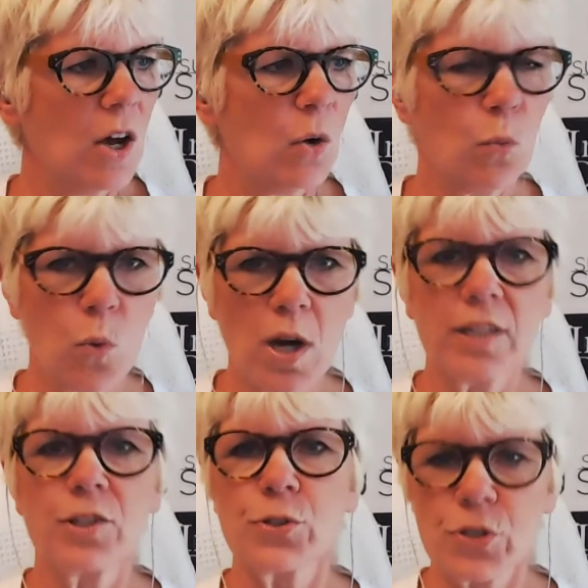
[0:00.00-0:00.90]

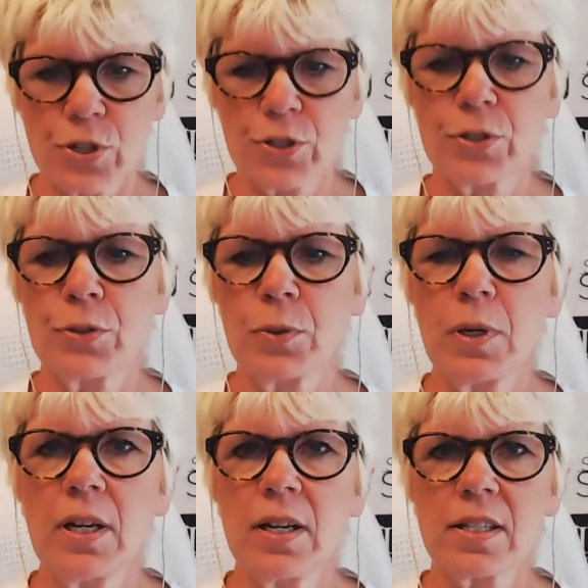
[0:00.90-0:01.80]
one or two,
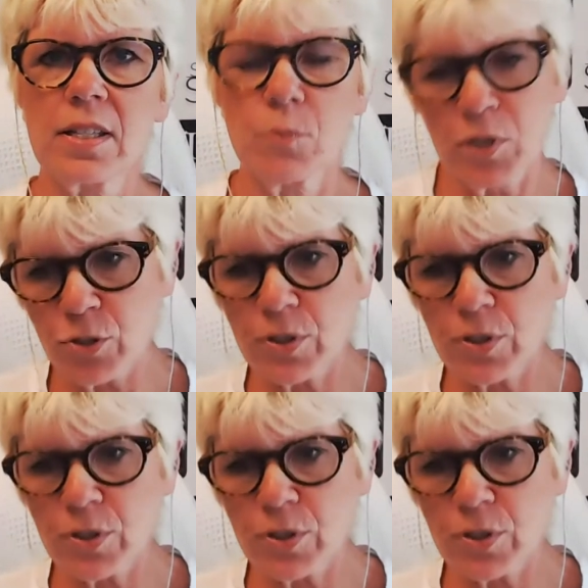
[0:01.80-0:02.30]
which you